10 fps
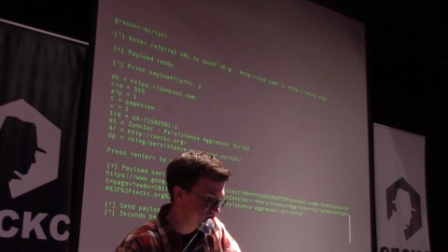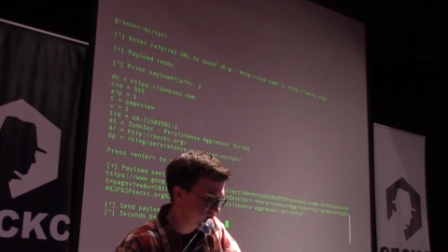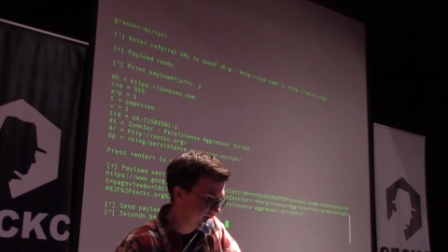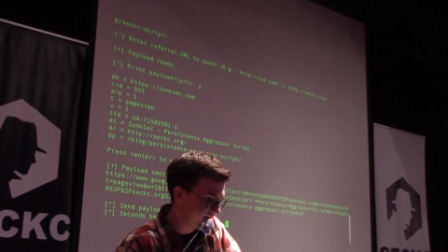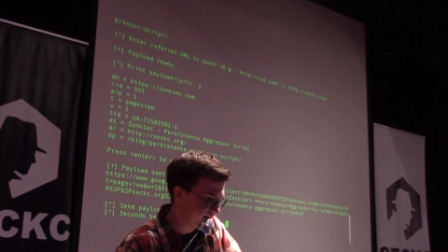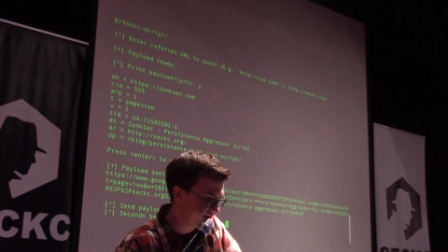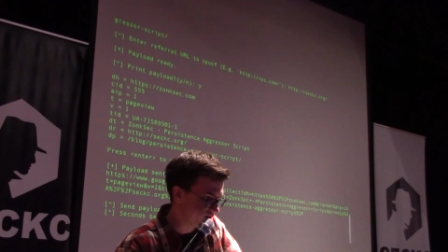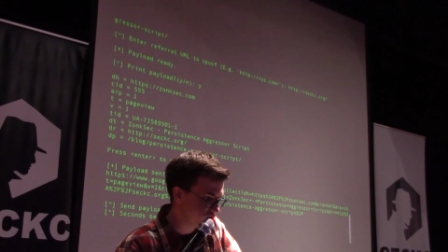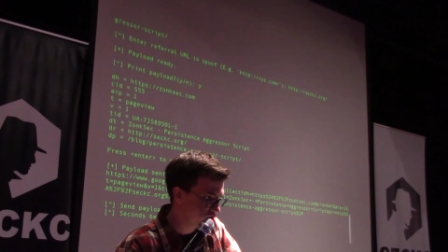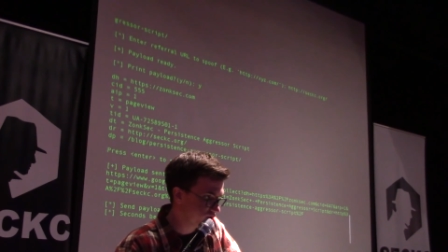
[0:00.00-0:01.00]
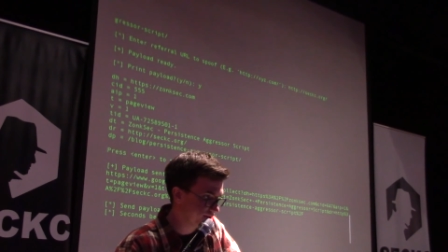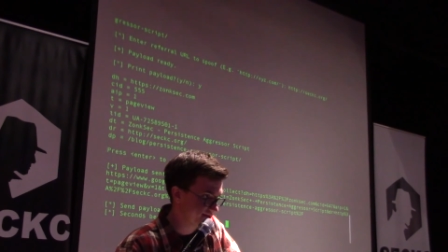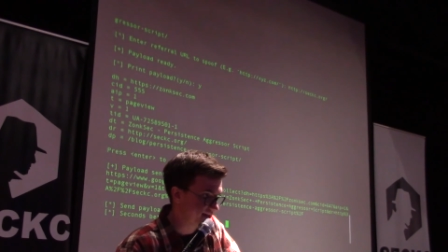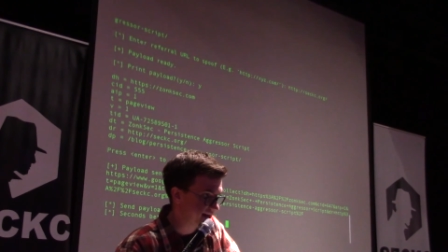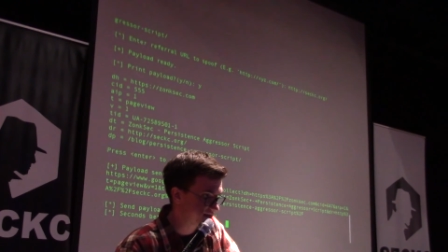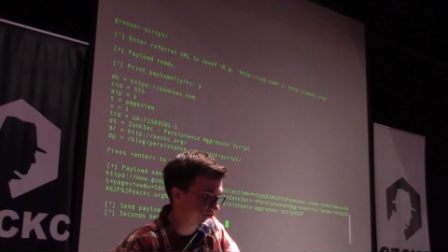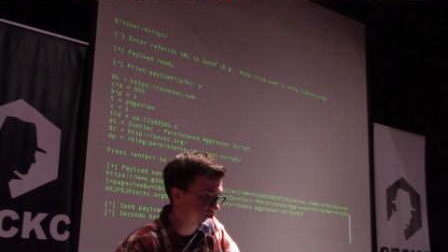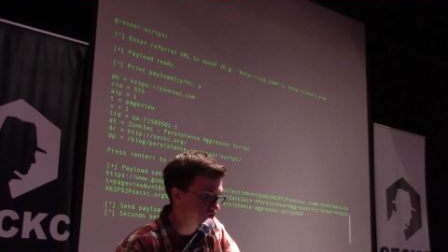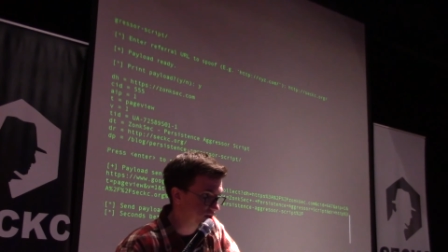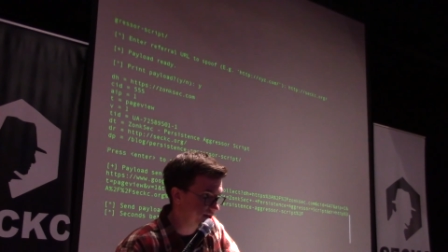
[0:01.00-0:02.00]
um, you can, Google is
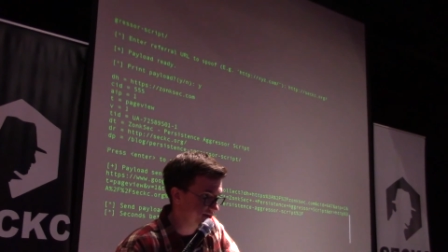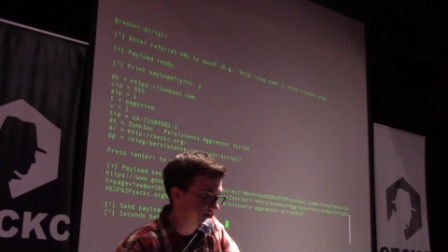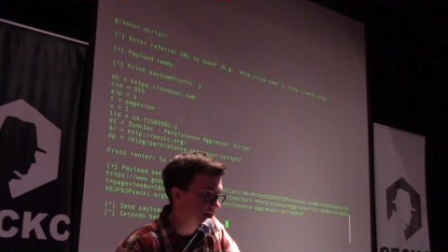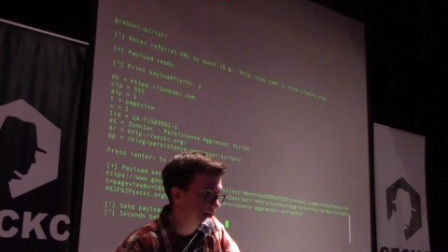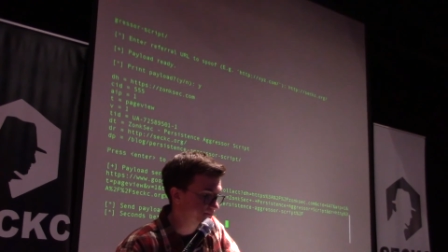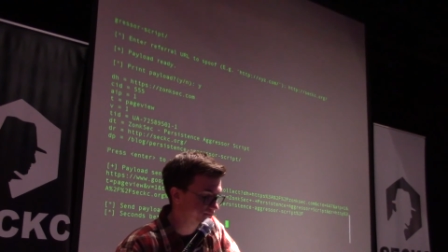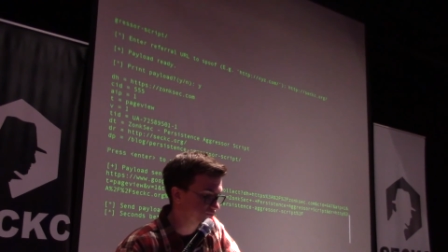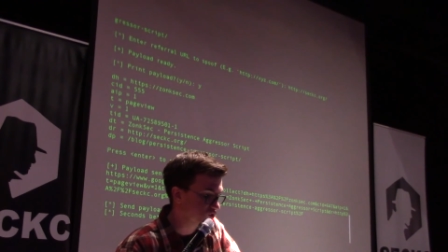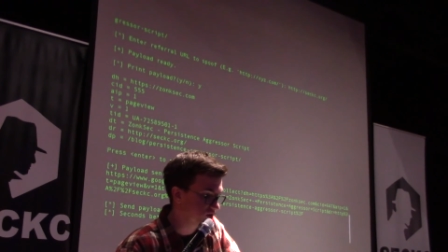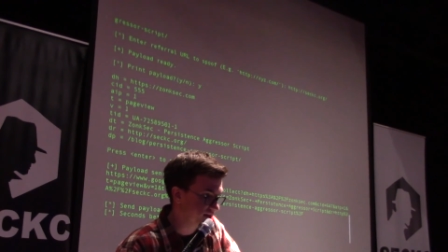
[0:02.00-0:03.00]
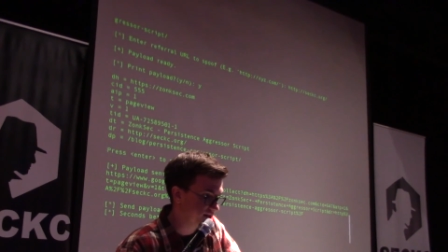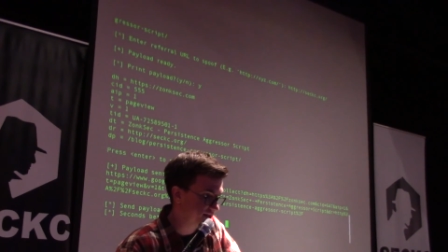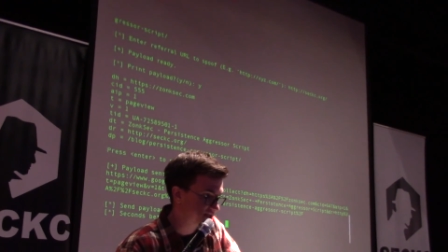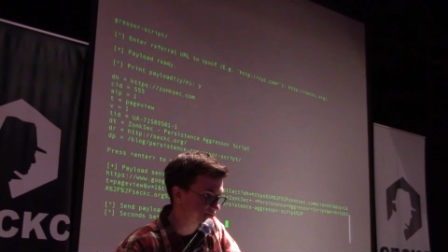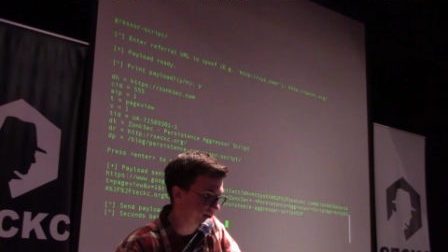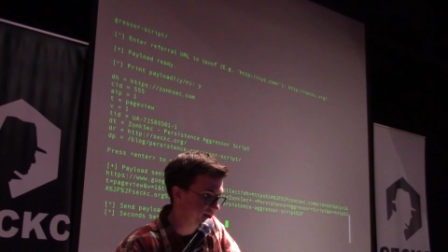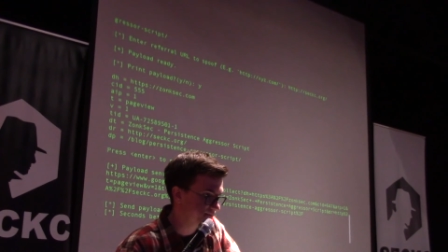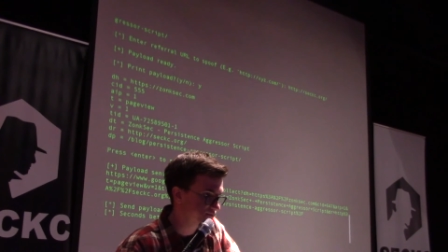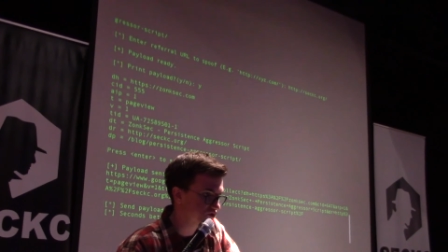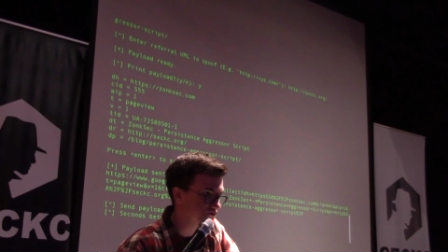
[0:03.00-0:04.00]
actively trying to stop Google Analytics
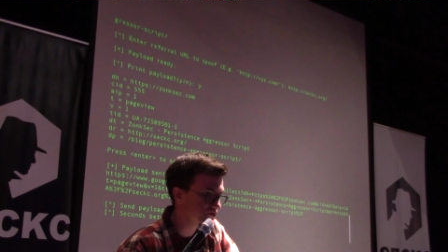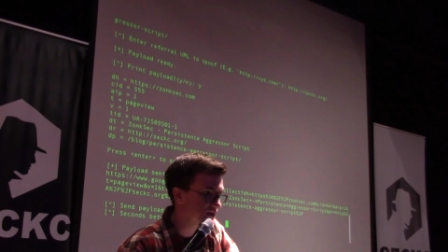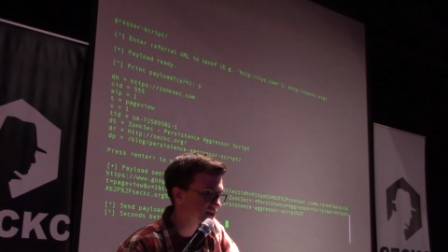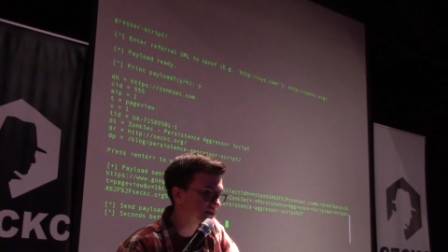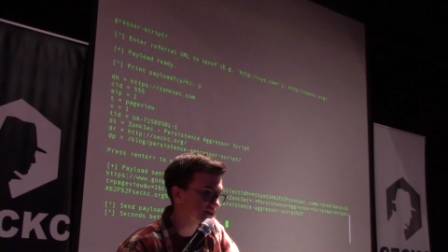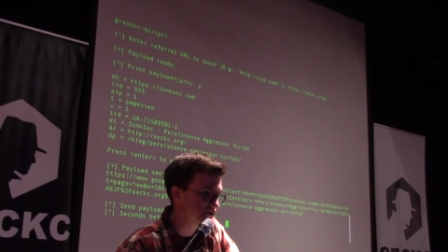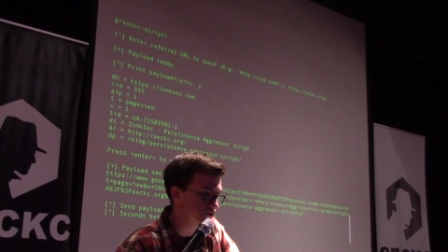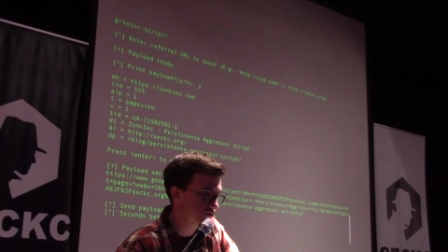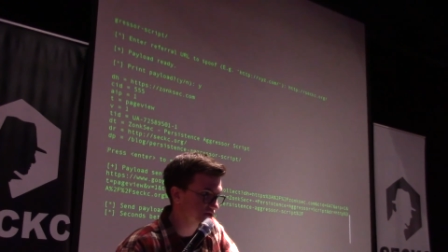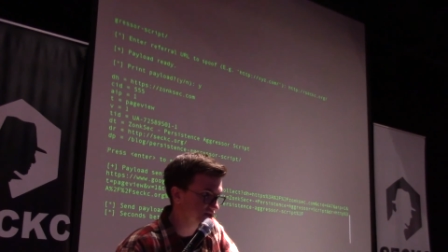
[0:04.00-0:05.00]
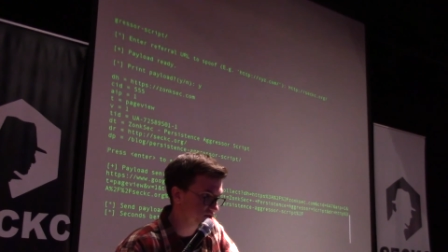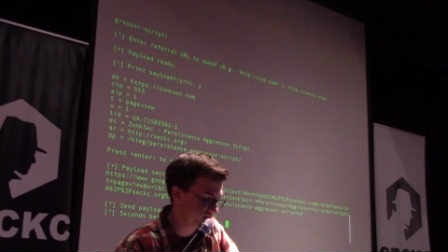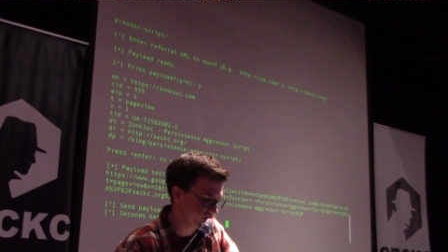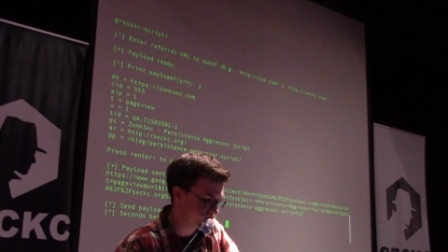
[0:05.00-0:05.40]
spam, so if you kind of get too noisy, you'll get in